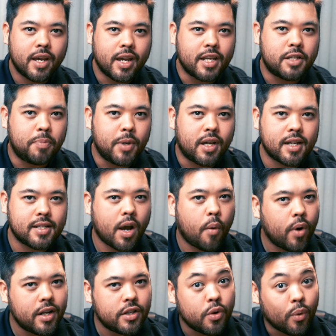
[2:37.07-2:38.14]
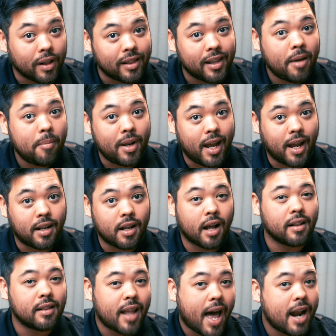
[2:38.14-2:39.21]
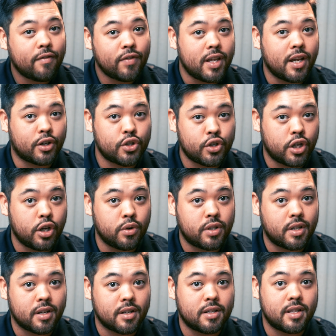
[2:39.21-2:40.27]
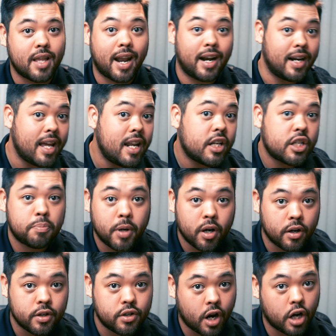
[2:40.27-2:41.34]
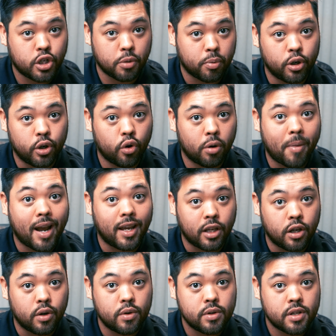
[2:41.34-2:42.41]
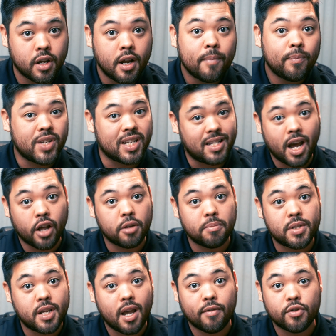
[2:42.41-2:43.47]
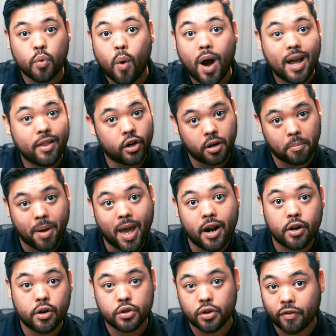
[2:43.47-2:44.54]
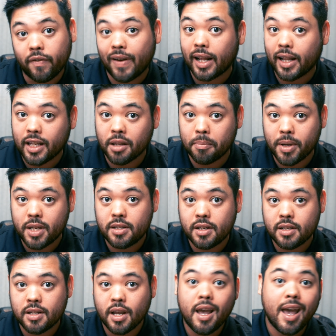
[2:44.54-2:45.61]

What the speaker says: is because I wanted to eliminate a lot of the excuses that an inexperienced entrepreneur might use to tell themselves why their competitors are failing in the business